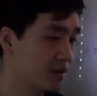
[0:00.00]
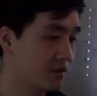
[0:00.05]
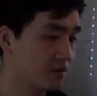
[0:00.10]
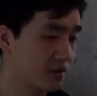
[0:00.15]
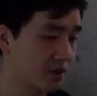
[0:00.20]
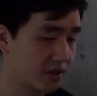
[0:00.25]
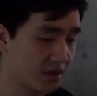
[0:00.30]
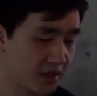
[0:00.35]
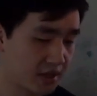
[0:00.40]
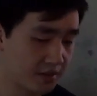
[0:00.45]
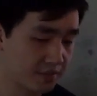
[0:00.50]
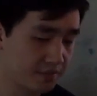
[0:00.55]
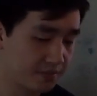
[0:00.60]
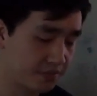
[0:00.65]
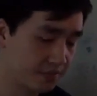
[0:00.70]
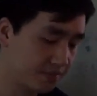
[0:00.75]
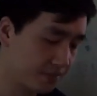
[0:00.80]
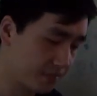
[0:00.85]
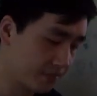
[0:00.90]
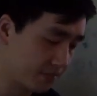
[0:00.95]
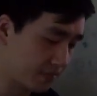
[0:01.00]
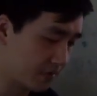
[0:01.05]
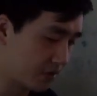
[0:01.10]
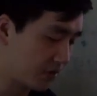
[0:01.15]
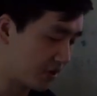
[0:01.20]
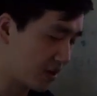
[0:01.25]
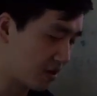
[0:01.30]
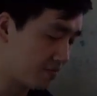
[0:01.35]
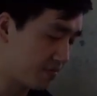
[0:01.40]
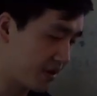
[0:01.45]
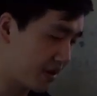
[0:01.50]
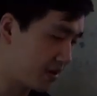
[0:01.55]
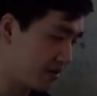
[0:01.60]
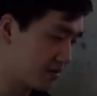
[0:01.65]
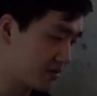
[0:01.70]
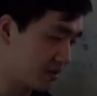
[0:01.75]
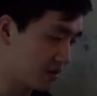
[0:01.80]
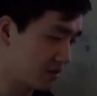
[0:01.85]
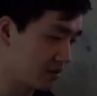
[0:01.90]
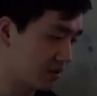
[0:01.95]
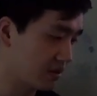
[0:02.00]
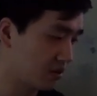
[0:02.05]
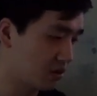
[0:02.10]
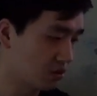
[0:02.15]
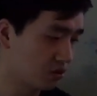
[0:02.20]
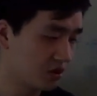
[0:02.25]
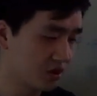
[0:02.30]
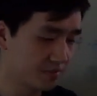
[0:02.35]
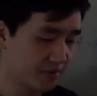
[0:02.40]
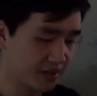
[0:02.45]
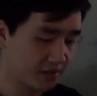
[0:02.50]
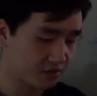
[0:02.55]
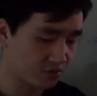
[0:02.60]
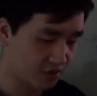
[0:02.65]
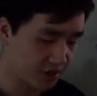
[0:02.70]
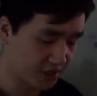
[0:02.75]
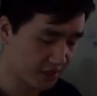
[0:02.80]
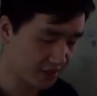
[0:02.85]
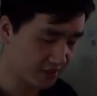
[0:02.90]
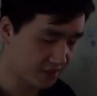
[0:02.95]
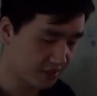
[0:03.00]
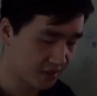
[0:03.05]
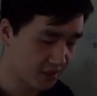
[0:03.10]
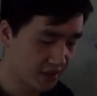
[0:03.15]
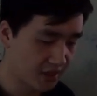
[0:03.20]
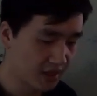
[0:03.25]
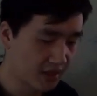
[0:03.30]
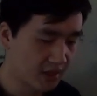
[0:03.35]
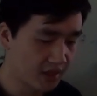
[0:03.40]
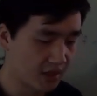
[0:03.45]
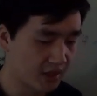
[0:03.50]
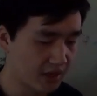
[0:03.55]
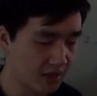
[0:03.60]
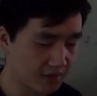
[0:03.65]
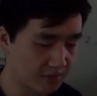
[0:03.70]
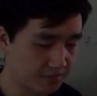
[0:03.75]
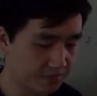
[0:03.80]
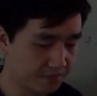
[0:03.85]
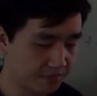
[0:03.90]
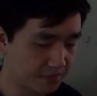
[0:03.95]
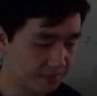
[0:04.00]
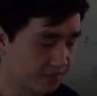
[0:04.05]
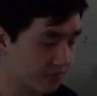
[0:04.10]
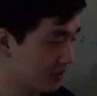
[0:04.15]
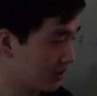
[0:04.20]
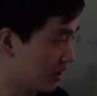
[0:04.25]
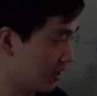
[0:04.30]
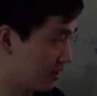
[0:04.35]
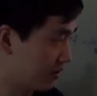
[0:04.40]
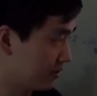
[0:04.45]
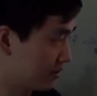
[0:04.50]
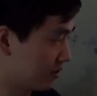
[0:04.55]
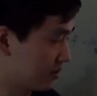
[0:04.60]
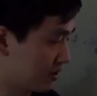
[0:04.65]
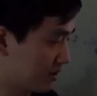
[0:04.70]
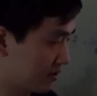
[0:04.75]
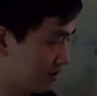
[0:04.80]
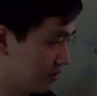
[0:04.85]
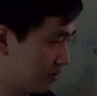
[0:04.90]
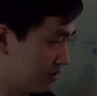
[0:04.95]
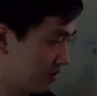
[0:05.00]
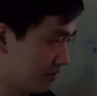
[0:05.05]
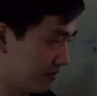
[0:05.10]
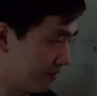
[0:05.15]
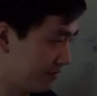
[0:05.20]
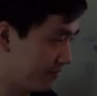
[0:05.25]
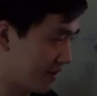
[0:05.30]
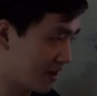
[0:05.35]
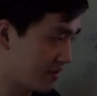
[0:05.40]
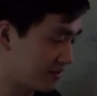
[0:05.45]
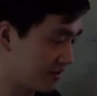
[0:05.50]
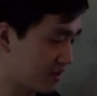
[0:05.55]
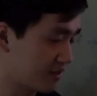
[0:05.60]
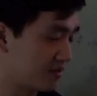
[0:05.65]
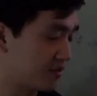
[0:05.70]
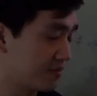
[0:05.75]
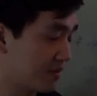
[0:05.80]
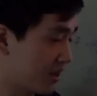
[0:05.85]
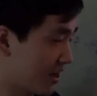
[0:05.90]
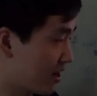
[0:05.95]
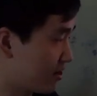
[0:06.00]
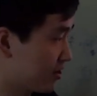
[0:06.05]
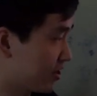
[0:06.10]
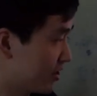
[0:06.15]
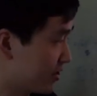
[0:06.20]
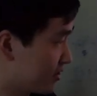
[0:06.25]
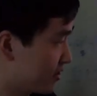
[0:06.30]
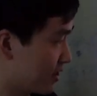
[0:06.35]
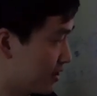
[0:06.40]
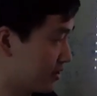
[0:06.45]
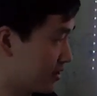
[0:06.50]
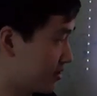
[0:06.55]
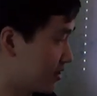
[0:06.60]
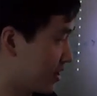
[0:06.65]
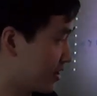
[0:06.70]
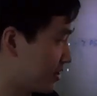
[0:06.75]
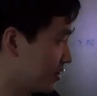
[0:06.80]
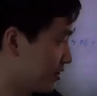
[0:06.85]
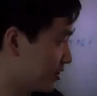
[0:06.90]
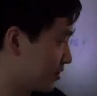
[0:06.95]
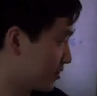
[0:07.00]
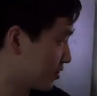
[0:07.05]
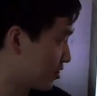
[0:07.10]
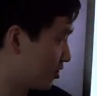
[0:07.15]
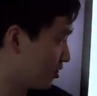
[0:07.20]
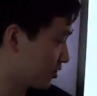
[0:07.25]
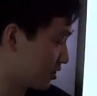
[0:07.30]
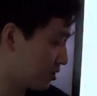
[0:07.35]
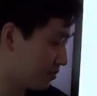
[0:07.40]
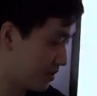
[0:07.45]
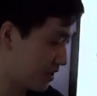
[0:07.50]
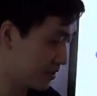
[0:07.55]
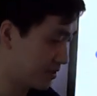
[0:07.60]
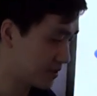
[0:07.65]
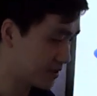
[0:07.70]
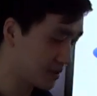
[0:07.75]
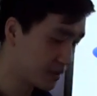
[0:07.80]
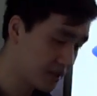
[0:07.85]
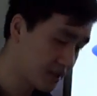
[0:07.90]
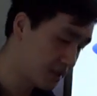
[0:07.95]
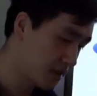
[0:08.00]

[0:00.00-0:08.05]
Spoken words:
We can compare the whole image regions and find their similarities, and the second is counter-based.